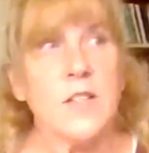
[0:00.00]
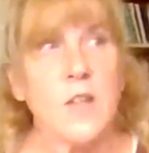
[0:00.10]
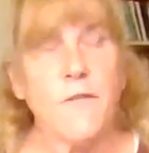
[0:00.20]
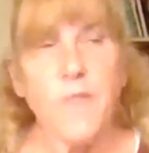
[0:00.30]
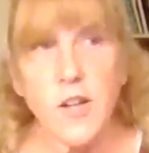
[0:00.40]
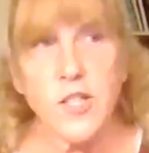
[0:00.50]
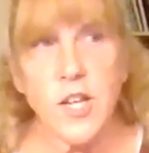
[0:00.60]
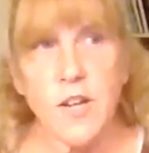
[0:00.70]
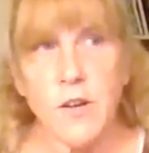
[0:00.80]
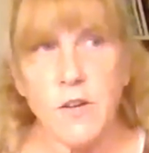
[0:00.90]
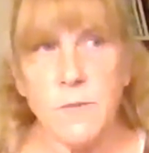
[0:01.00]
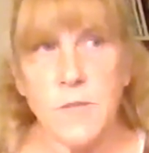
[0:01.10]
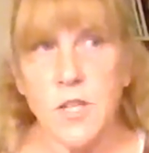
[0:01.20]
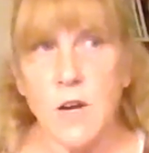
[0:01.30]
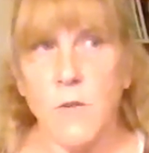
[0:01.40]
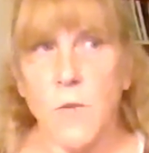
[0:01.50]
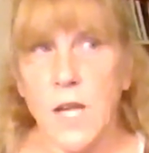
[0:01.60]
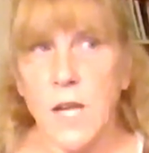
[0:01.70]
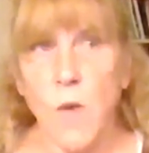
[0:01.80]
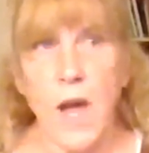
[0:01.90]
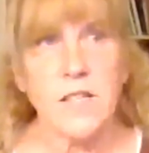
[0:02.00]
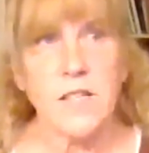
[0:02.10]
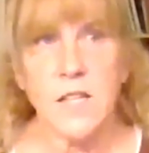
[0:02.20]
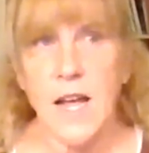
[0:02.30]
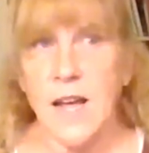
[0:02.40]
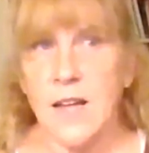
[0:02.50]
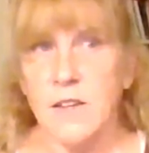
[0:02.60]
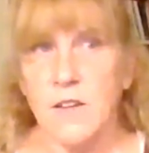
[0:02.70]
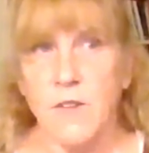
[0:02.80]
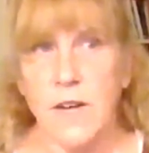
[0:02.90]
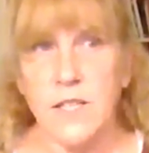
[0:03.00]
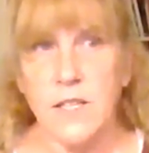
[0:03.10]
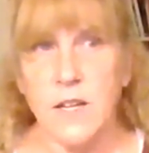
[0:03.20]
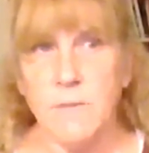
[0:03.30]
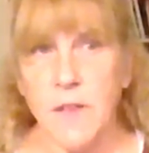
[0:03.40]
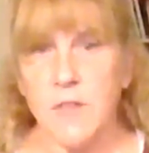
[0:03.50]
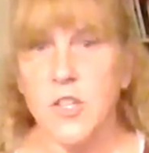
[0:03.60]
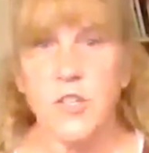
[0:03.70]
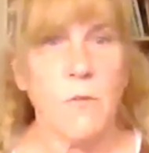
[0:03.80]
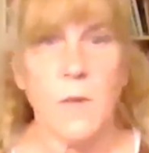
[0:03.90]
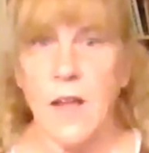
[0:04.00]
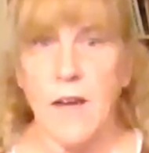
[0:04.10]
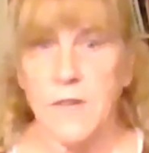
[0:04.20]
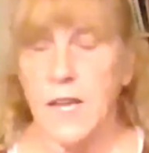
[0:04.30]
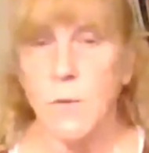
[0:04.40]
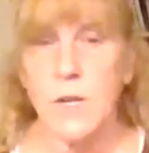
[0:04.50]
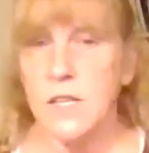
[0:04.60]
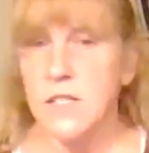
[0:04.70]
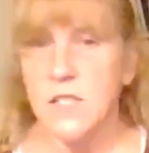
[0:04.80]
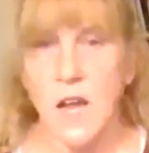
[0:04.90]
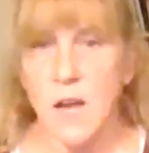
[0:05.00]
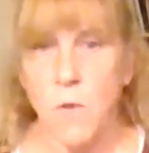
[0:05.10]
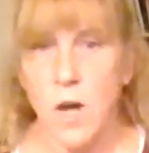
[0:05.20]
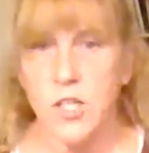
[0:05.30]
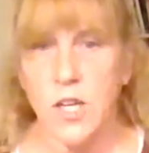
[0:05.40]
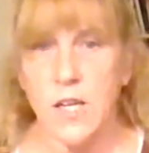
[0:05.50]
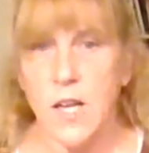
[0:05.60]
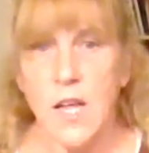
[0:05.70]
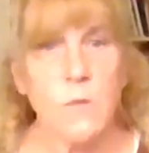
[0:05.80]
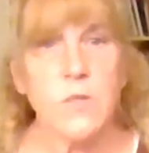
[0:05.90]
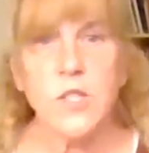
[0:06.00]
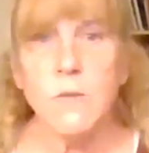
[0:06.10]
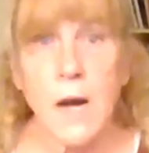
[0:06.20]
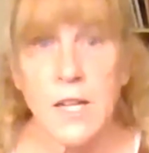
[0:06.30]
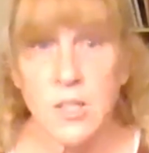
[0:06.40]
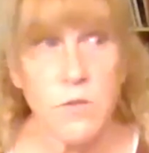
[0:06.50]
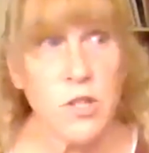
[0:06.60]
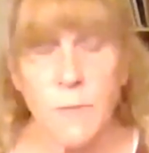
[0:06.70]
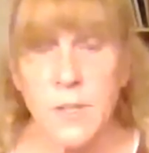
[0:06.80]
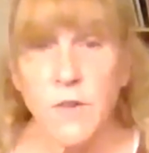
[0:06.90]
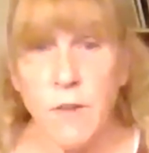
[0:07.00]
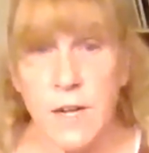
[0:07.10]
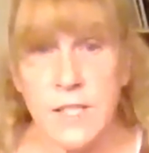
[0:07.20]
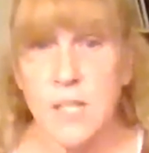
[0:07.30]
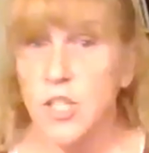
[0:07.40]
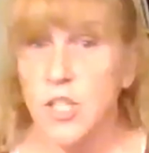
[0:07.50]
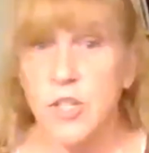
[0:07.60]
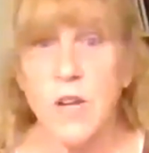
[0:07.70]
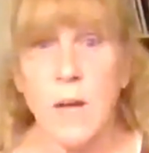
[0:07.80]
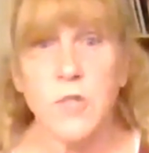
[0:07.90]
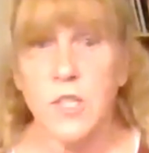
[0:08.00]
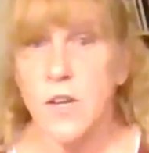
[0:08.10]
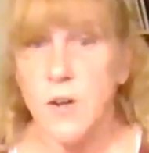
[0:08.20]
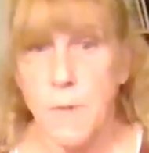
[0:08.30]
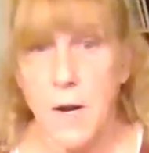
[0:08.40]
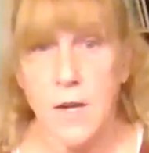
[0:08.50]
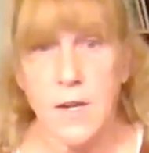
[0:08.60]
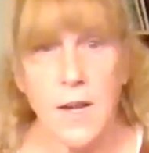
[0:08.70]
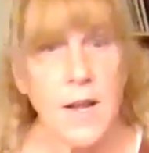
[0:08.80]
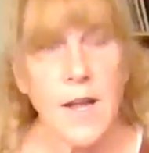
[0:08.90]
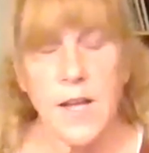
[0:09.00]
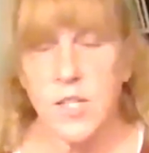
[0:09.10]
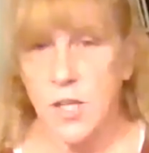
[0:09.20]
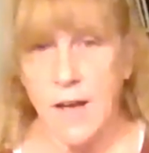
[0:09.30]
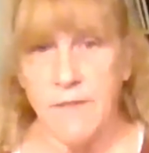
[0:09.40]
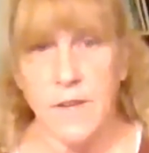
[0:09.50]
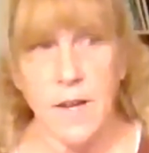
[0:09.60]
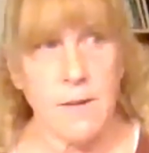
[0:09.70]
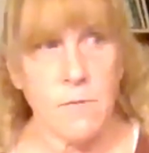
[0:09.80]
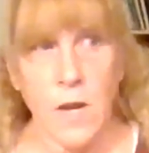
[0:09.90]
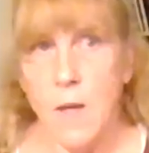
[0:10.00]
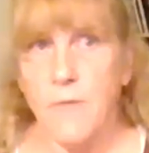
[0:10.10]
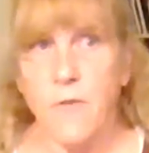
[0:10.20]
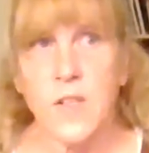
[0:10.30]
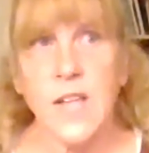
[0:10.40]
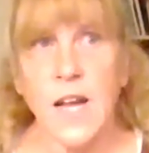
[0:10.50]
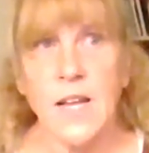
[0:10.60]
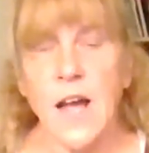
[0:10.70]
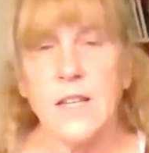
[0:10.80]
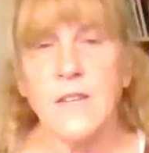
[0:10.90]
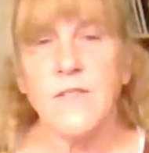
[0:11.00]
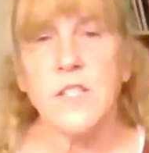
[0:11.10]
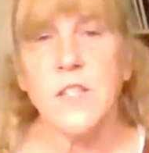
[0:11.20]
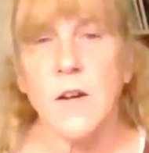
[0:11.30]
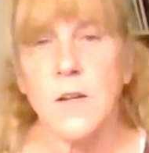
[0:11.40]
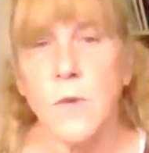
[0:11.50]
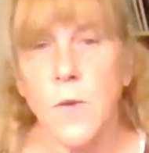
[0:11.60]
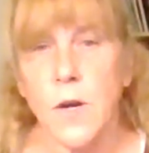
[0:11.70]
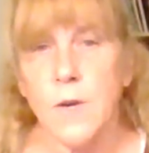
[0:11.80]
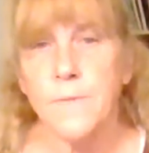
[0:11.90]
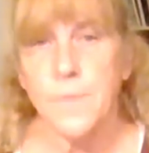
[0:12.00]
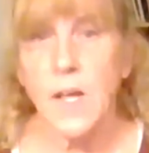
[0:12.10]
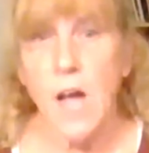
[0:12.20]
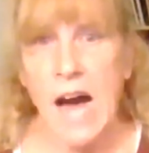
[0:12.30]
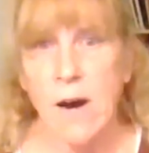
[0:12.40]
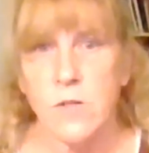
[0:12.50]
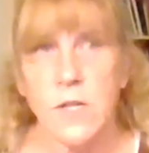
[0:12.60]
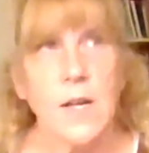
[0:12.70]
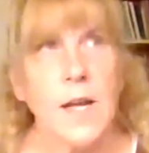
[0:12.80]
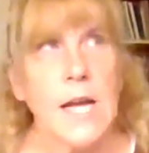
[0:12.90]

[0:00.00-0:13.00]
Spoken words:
So the first year, the Christmas show, we went and Gracie did Mother Ginger and we left. Like we didn't stay and watch it. It was too much. It was too much for Gracie. She showed up, she did her part, and she left. And before the second act even started, we were out.